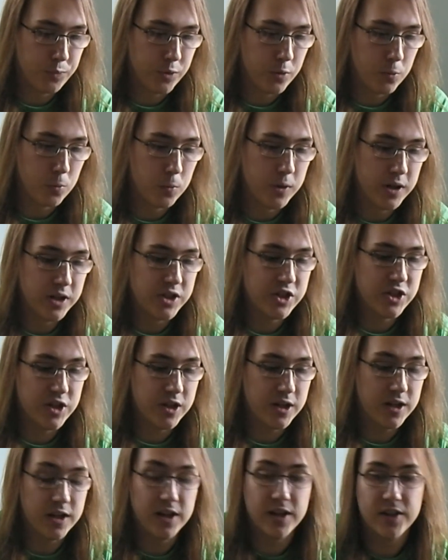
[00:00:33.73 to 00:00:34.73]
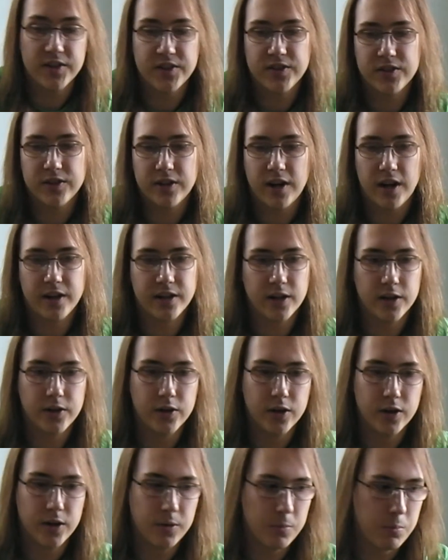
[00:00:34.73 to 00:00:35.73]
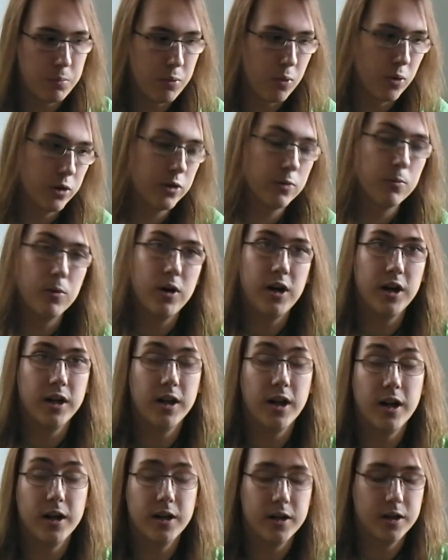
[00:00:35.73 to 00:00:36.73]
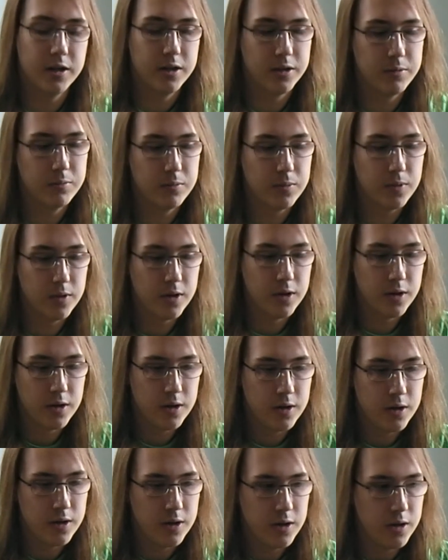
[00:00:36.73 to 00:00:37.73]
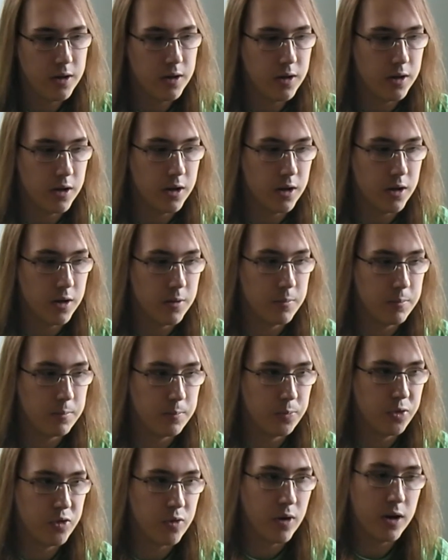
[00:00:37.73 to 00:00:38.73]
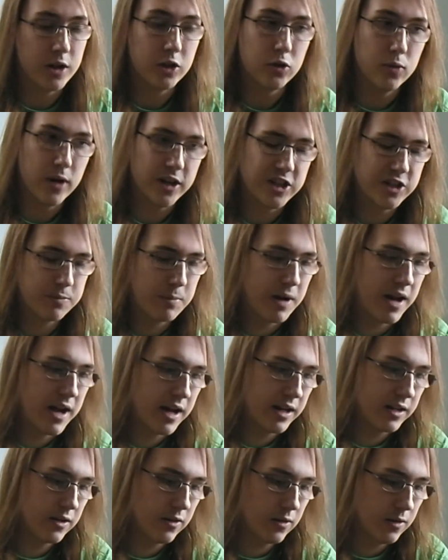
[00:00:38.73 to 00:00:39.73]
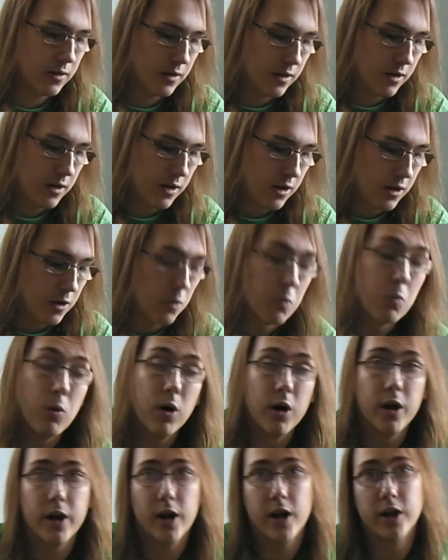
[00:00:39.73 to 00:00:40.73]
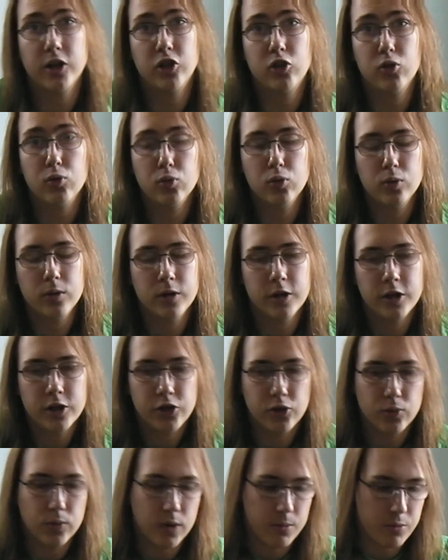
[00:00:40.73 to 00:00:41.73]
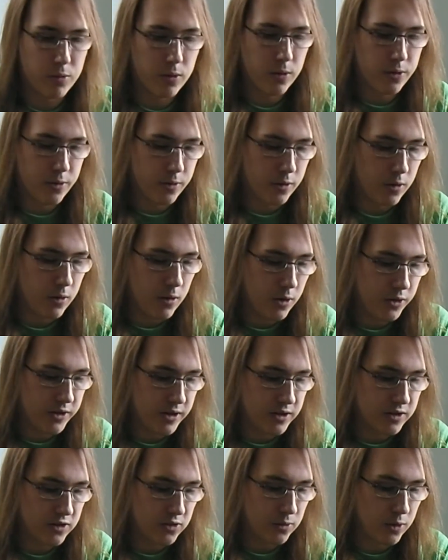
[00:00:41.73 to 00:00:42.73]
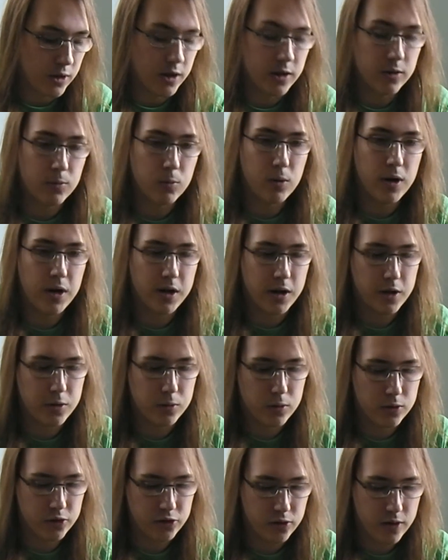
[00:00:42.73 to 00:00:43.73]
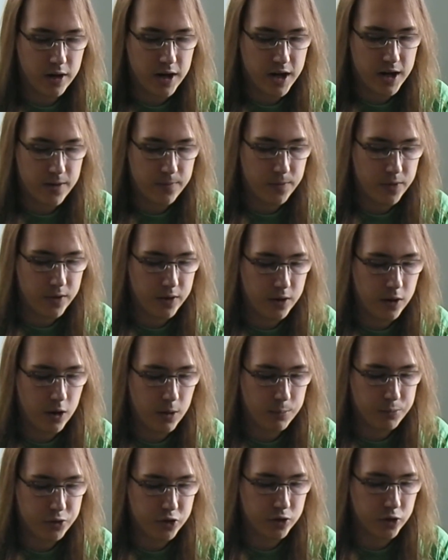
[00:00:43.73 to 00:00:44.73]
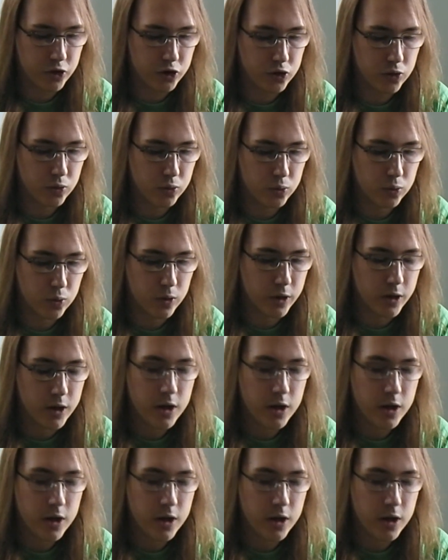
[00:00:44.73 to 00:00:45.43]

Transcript: which is kind of the point while I'm trying to expand what I do to a broader audience, and while I also have the option to